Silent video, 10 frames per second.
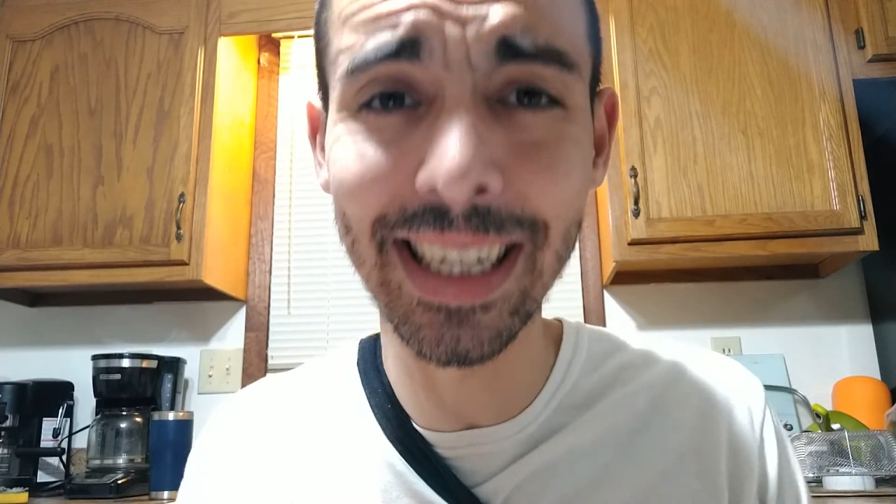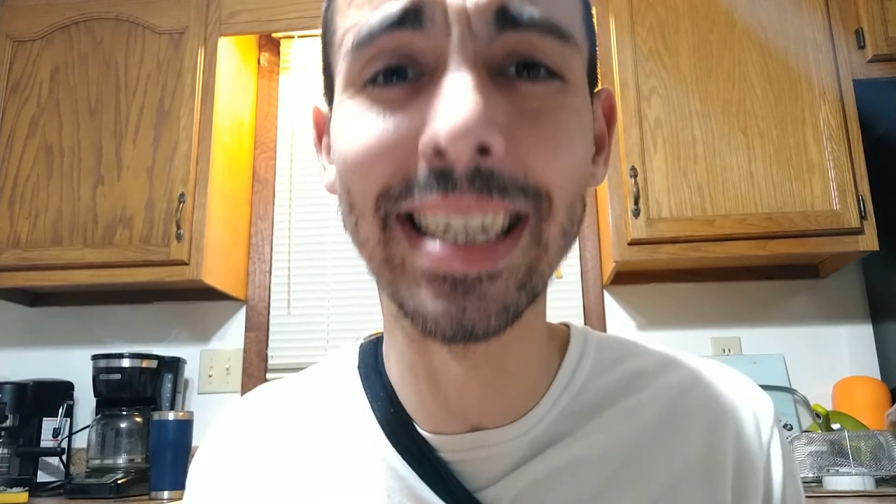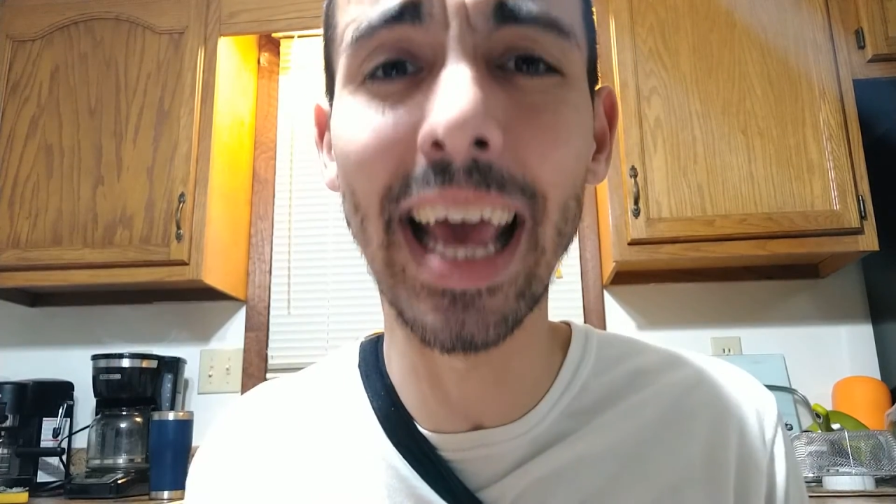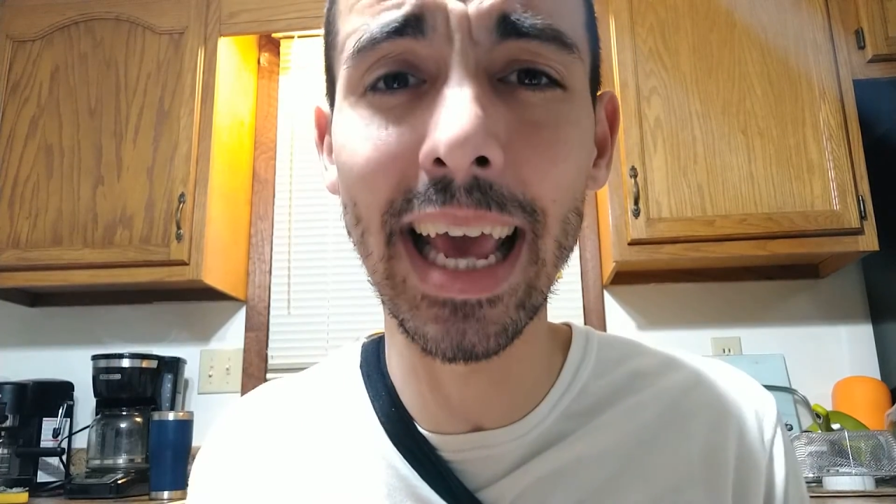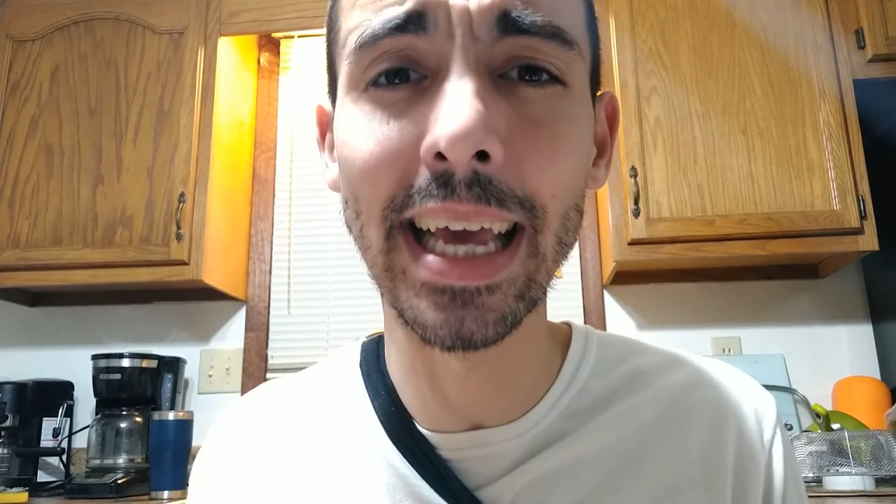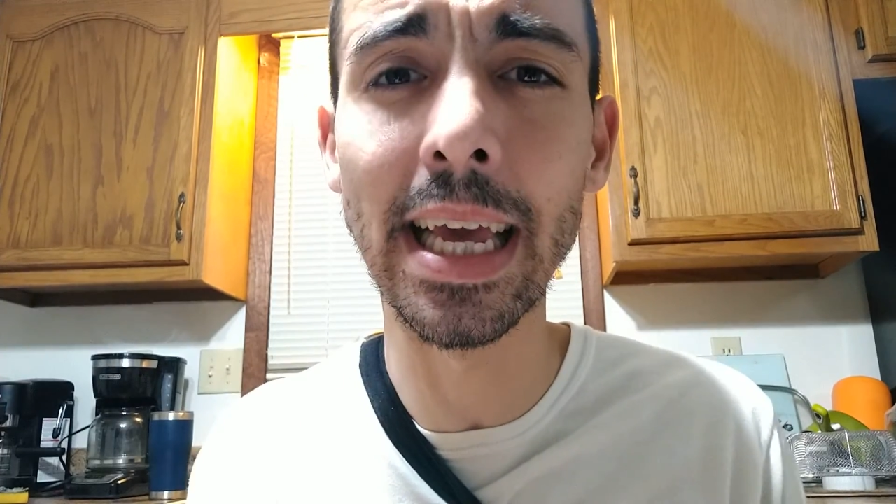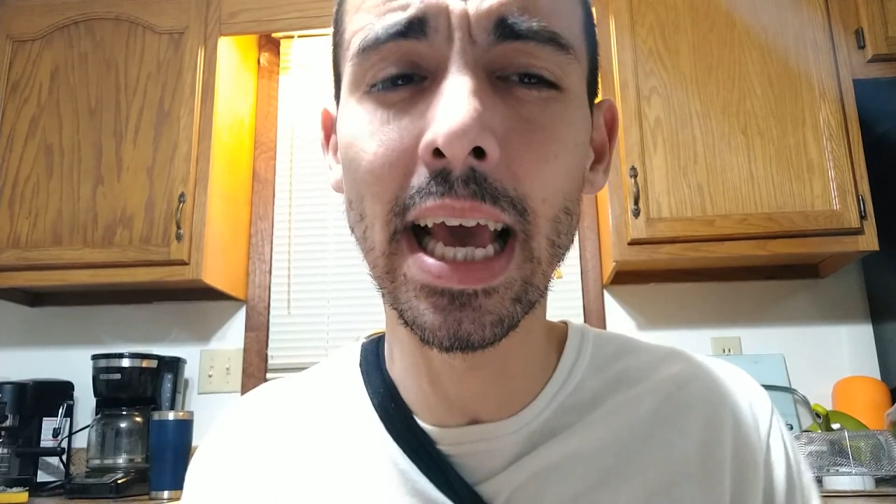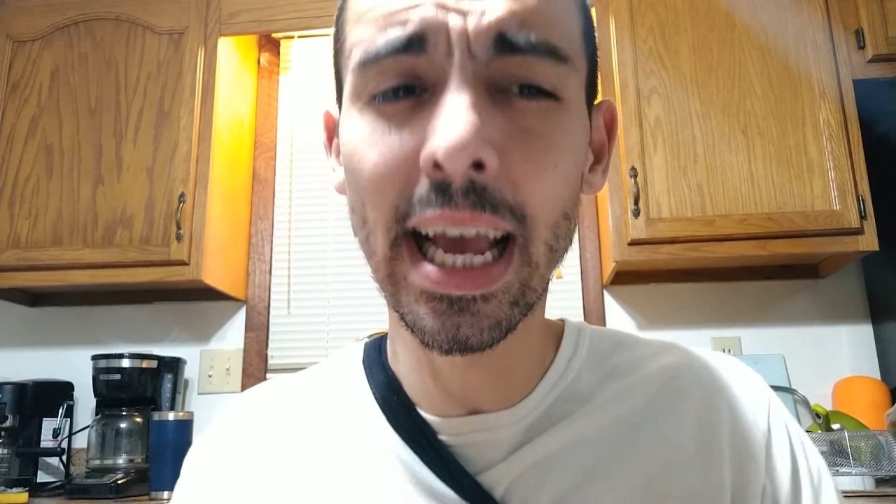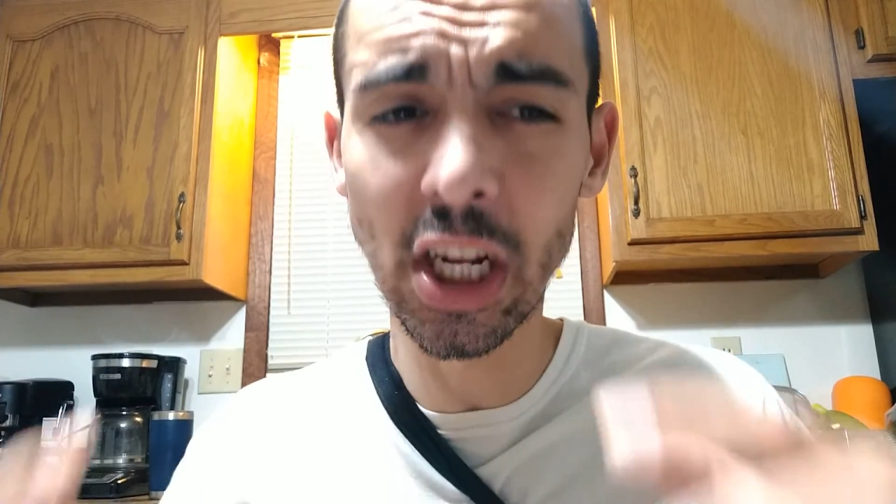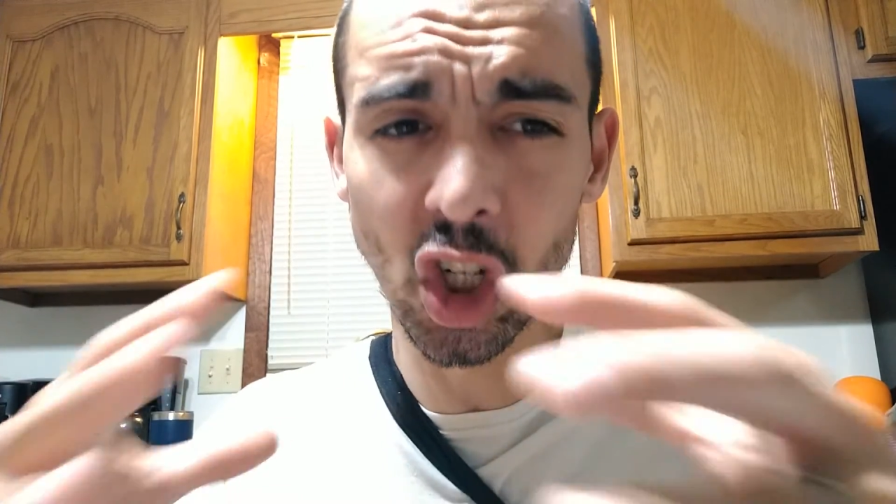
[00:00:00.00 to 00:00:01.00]
today
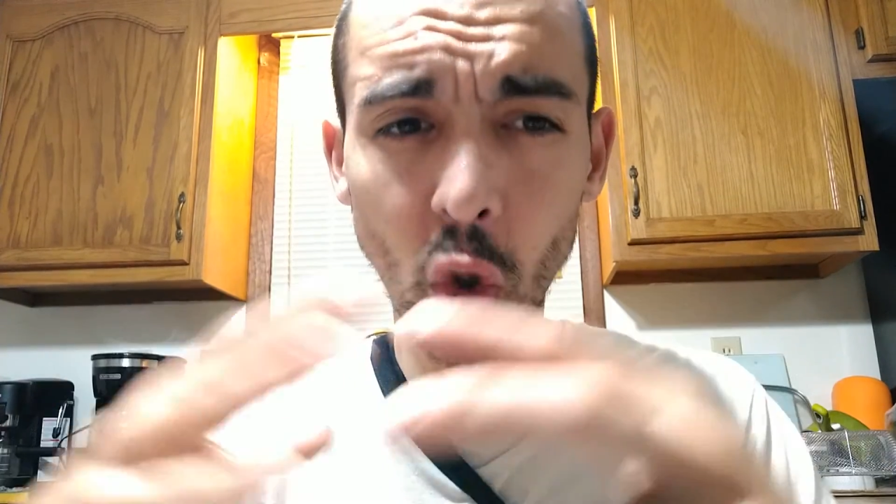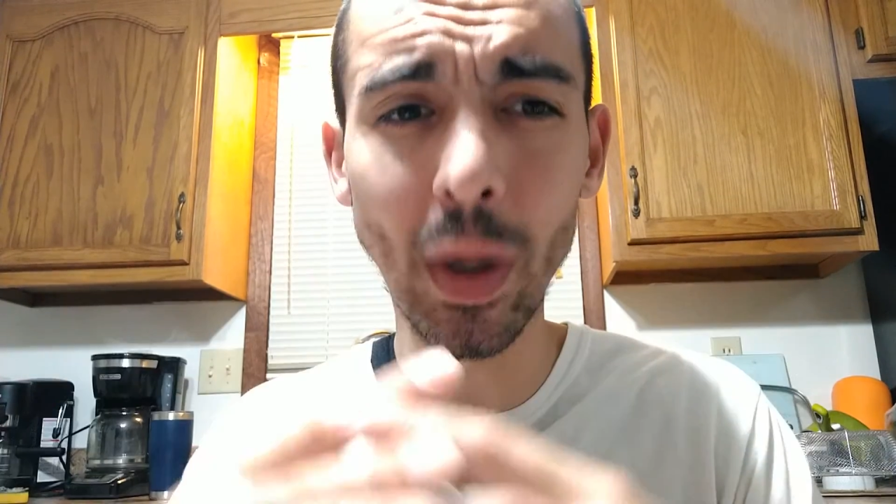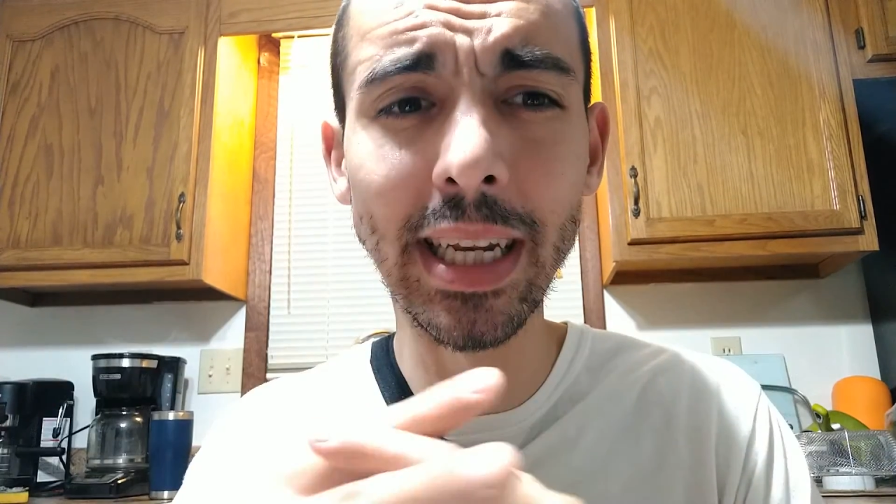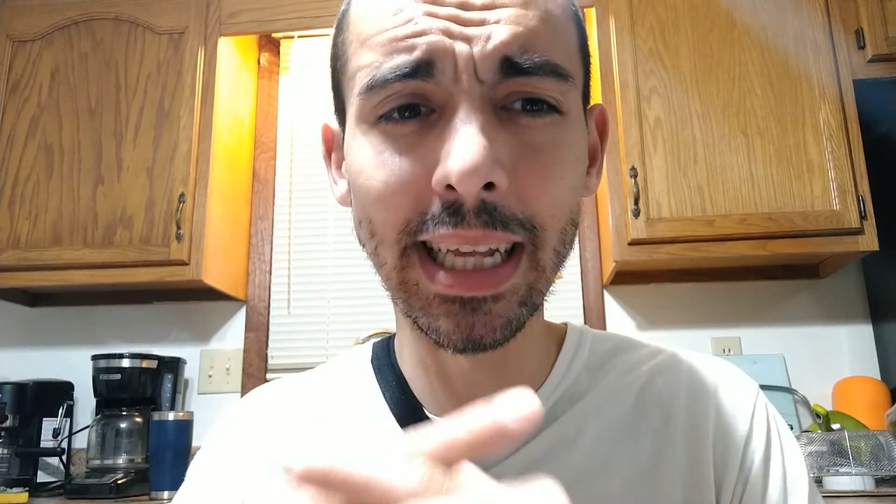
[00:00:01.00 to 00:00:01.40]
and join